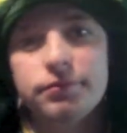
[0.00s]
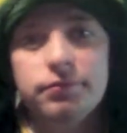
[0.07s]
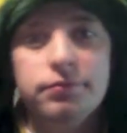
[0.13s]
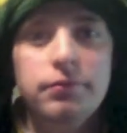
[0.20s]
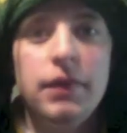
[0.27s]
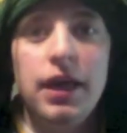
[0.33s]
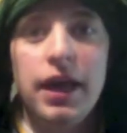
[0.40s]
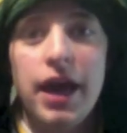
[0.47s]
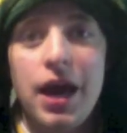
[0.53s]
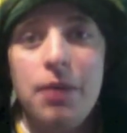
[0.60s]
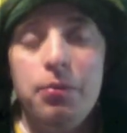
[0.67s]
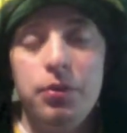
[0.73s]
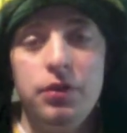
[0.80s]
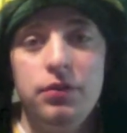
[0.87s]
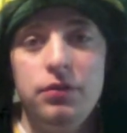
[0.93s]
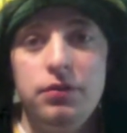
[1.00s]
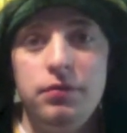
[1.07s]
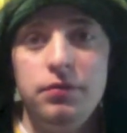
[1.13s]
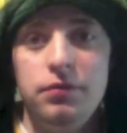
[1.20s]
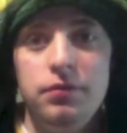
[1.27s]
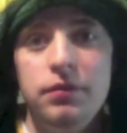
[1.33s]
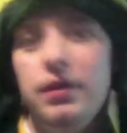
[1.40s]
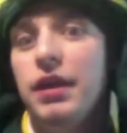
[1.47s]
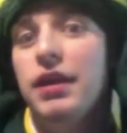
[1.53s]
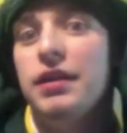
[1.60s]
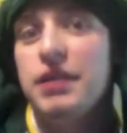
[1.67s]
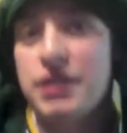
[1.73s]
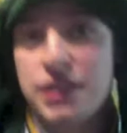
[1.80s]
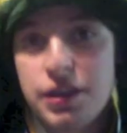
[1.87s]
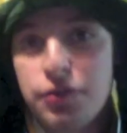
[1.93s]
It happens. This
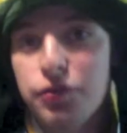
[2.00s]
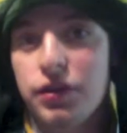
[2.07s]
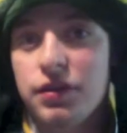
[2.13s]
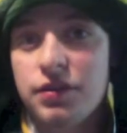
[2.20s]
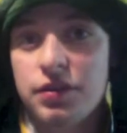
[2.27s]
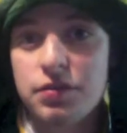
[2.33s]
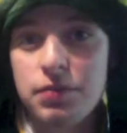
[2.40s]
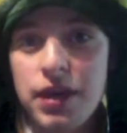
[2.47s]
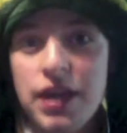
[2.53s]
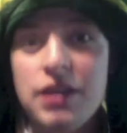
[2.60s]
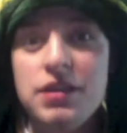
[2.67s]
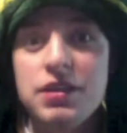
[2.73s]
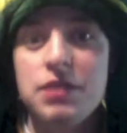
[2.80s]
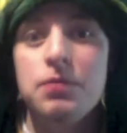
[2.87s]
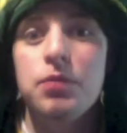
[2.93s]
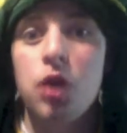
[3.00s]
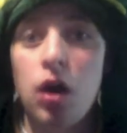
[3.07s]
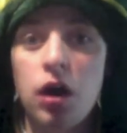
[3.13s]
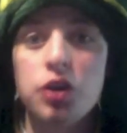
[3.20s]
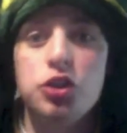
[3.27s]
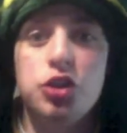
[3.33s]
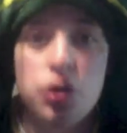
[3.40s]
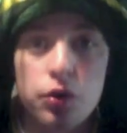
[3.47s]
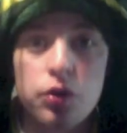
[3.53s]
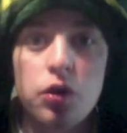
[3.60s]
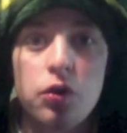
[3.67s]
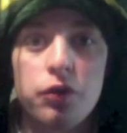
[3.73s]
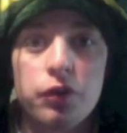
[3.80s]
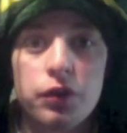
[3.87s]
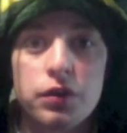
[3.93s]
defense is made to cause
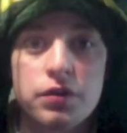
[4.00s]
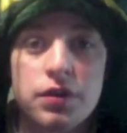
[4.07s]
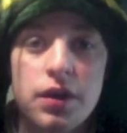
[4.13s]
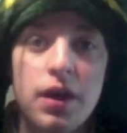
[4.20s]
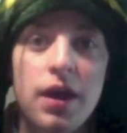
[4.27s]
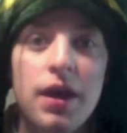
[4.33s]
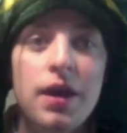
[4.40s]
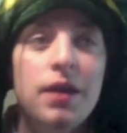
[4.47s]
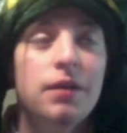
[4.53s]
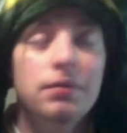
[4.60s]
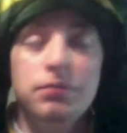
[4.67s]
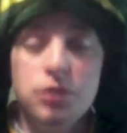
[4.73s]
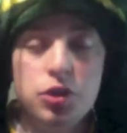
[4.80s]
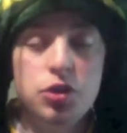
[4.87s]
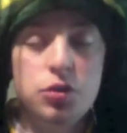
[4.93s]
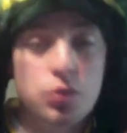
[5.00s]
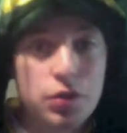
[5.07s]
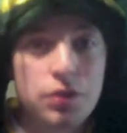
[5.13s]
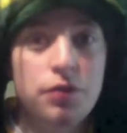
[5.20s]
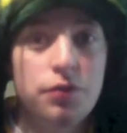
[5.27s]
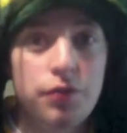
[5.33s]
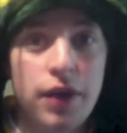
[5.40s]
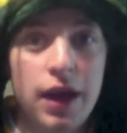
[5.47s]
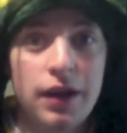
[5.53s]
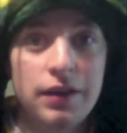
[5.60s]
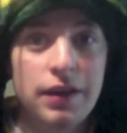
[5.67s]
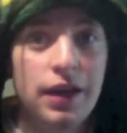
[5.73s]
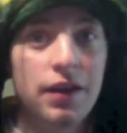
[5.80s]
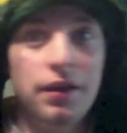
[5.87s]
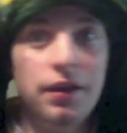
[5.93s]
turnovers due to the fact
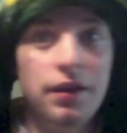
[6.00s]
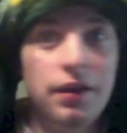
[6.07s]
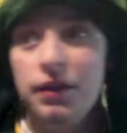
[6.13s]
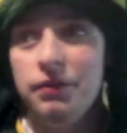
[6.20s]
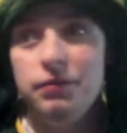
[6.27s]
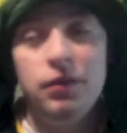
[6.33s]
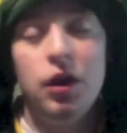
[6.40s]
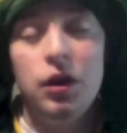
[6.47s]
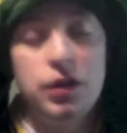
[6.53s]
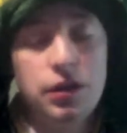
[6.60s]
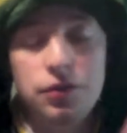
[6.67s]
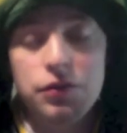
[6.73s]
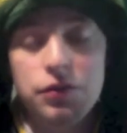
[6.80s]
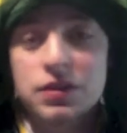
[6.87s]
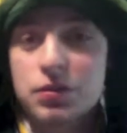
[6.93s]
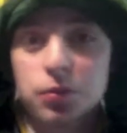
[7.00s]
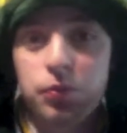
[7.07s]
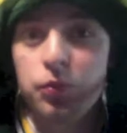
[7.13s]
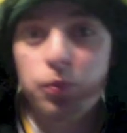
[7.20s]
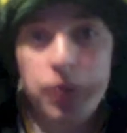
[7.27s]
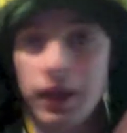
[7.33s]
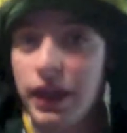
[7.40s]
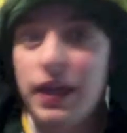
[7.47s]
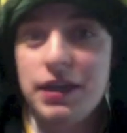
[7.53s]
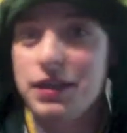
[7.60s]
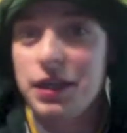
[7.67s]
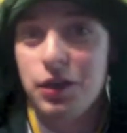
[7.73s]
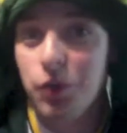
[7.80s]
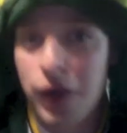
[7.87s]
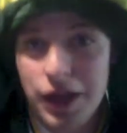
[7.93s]
that our defense plays it
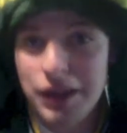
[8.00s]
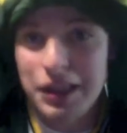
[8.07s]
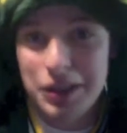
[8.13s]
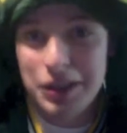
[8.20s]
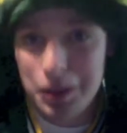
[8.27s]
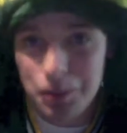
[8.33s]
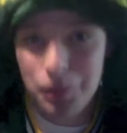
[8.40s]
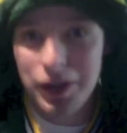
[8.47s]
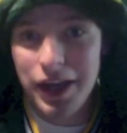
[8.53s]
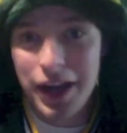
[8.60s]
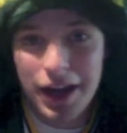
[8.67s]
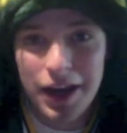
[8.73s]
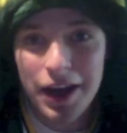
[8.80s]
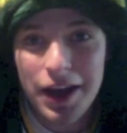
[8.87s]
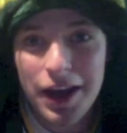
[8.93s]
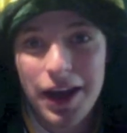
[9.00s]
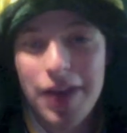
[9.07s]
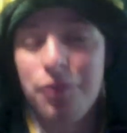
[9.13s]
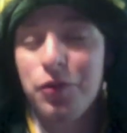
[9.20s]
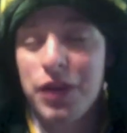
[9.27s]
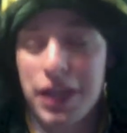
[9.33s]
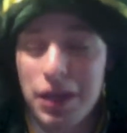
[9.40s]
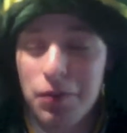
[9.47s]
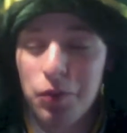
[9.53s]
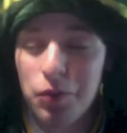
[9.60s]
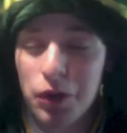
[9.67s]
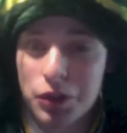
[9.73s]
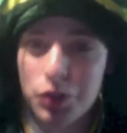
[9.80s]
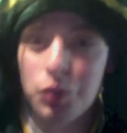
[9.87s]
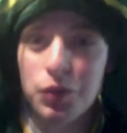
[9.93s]
the way that they play. If we keep
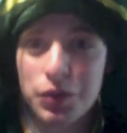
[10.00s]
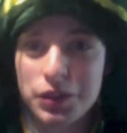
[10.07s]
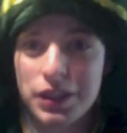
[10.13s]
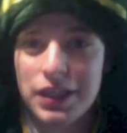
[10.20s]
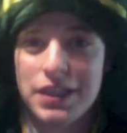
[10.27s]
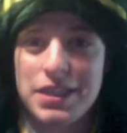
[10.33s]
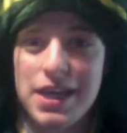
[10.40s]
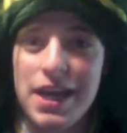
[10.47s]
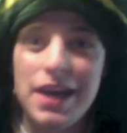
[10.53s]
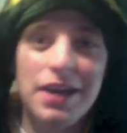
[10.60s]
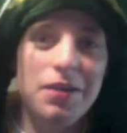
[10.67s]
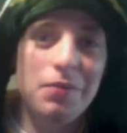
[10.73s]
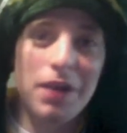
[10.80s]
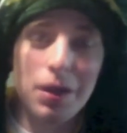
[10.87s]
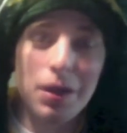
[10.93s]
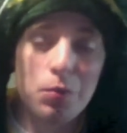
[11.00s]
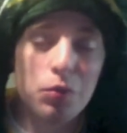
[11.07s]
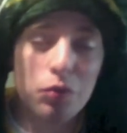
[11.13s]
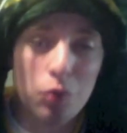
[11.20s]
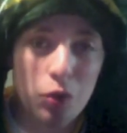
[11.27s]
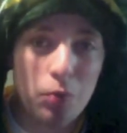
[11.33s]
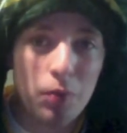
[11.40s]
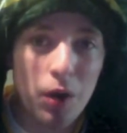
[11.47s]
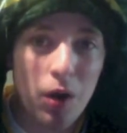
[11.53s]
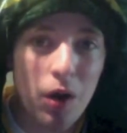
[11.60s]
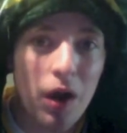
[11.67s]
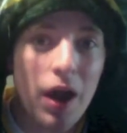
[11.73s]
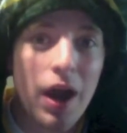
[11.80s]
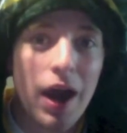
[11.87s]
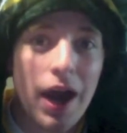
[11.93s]
Russell Wilson contained and make him throw the ball,
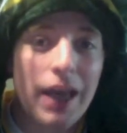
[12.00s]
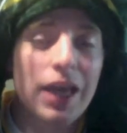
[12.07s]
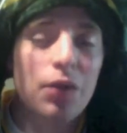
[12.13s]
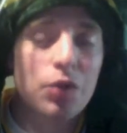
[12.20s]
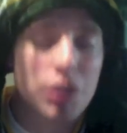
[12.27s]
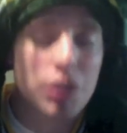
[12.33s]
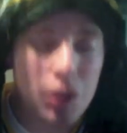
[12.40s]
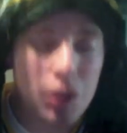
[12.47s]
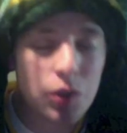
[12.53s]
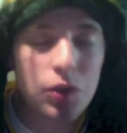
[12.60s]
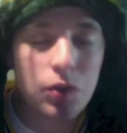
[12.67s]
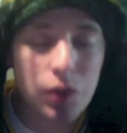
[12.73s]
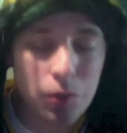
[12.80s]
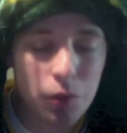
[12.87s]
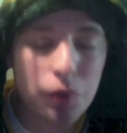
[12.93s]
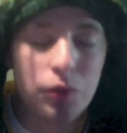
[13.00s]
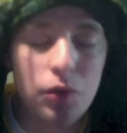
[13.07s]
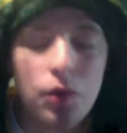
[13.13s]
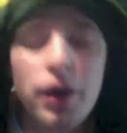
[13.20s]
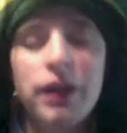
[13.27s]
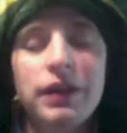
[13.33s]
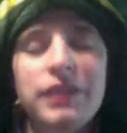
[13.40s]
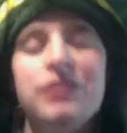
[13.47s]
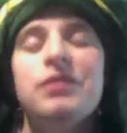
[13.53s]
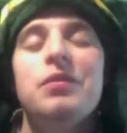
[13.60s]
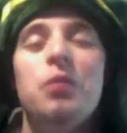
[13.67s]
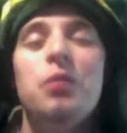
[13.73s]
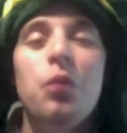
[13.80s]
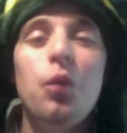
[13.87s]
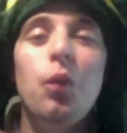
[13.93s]
I guarantee he will throw at least
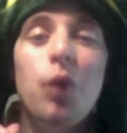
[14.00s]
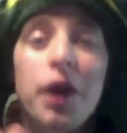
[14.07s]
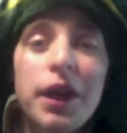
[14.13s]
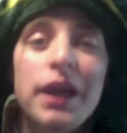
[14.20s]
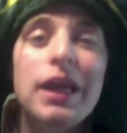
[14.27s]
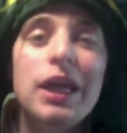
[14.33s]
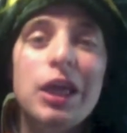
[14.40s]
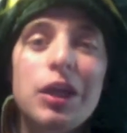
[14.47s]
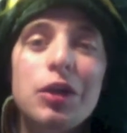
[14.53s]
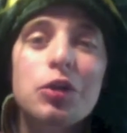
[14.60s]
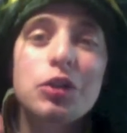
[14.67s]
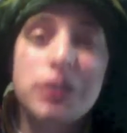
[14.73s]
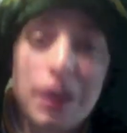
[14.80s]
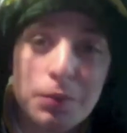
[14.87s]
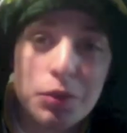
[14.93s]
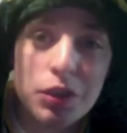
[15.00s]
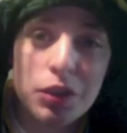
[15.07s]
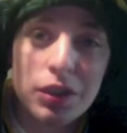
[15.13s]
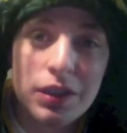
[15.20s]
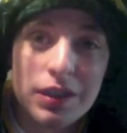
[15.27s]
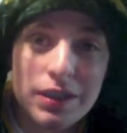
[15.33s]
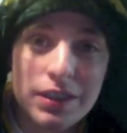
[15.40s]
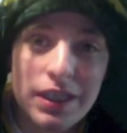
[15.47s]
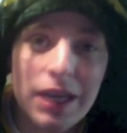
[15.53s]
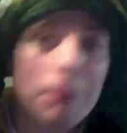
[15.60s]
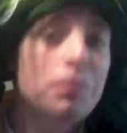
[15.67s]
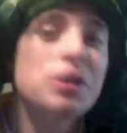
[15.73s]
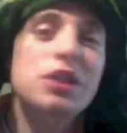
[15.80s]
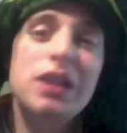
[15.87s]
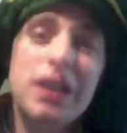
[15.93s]
one interception in this game.
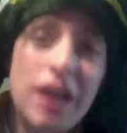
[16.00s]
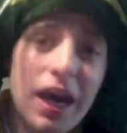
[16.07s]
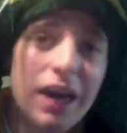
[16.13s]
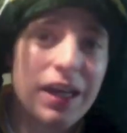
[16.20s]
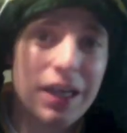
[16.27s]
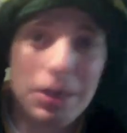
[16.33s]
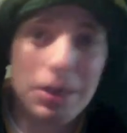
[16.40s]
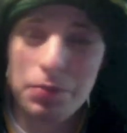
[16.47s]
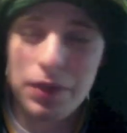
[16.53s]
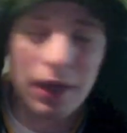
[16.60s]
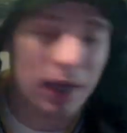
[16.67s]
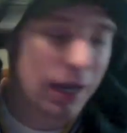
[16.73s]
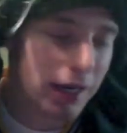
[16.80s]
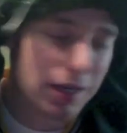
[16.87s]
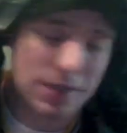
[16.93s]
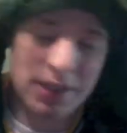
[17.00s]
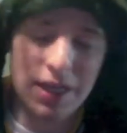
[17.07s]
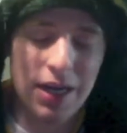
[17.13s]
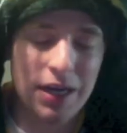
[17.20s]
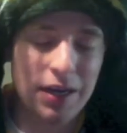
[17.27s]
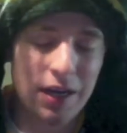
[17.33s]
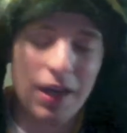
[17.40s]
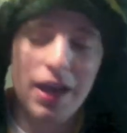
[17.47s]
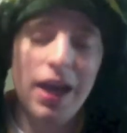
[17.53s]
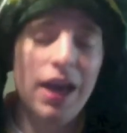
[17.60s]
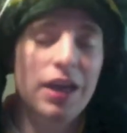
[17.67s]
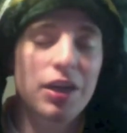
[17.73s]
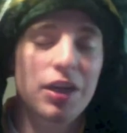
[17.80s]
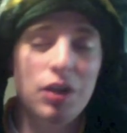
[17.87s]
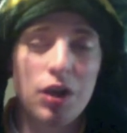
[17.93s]
But you gotta keep that guy contained.
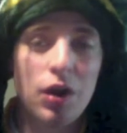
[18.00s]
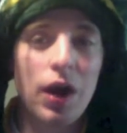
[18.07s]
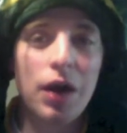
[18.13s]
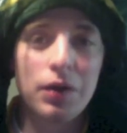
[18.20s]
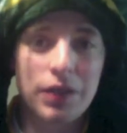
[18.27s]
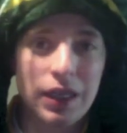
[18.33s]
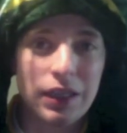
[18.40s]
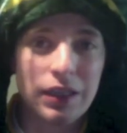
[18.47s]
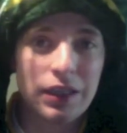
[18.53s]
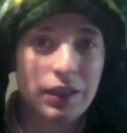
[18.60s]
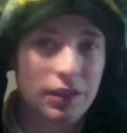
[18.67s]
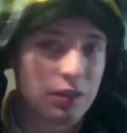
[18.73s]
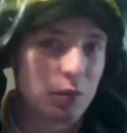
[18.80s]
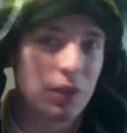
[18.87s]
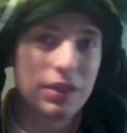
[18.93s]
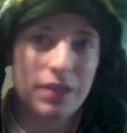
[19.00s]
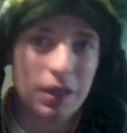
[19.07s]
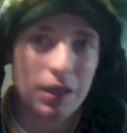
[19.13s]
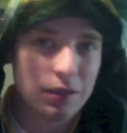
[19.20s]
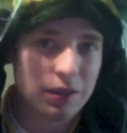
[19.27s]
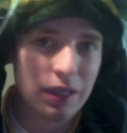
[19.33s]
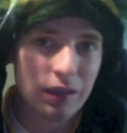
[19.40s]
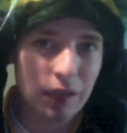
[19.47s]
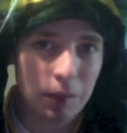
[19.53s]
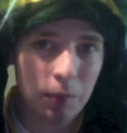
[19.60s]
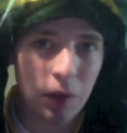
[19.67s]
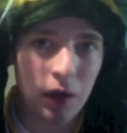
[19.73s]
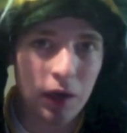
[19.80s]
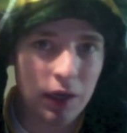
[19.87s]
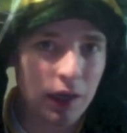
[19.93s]
And you know how deadly he is when he's outside that
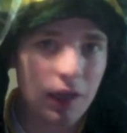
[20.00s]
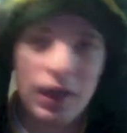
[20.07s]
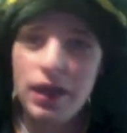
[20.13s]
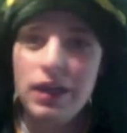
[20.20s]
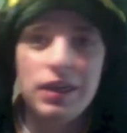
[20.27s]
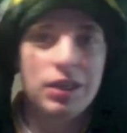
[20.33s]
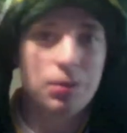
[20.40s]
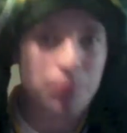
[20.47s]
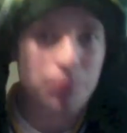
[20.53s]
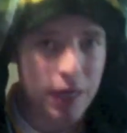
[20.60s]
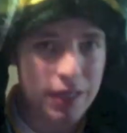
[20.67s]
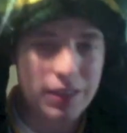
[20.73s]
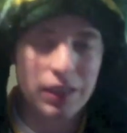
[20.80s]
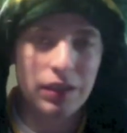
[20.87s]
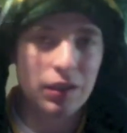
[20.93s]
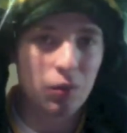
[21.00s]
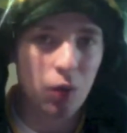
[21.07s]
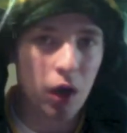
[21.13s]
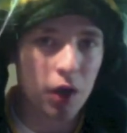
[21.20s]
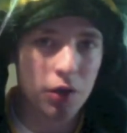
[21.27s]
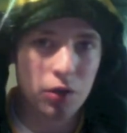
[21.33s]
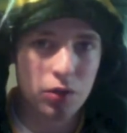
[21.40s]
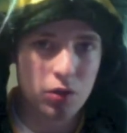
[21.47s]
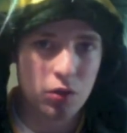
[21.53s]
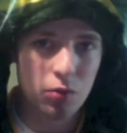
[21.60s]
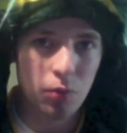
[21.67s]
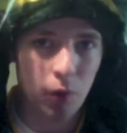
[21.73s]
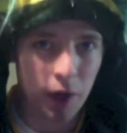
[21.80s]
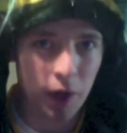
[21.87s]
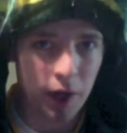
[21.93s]
pocket. He's basically Rodgers
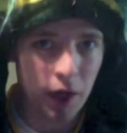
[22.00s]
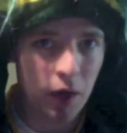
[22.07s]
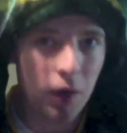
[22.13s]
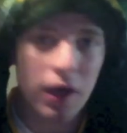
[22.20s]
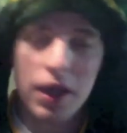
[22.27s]
2.0.